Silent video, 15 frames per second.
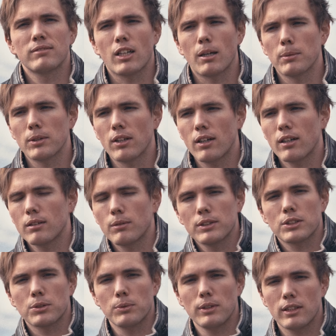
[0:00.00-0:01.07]
come along
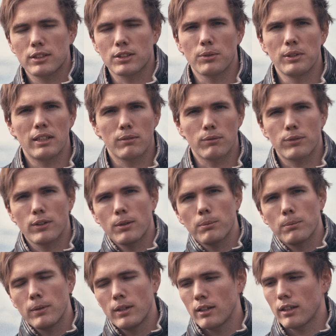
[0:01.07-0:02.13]
once a week so he can
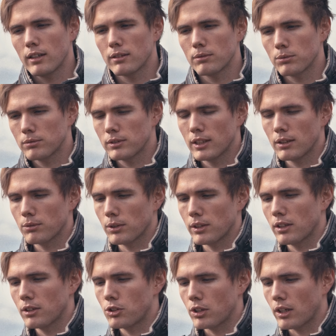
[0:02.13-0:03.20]
film and get really
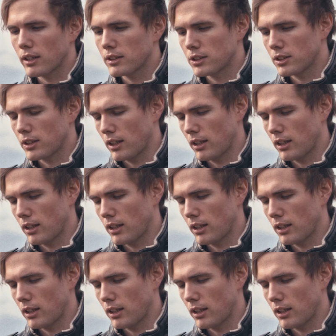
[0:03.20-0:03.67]
good shots.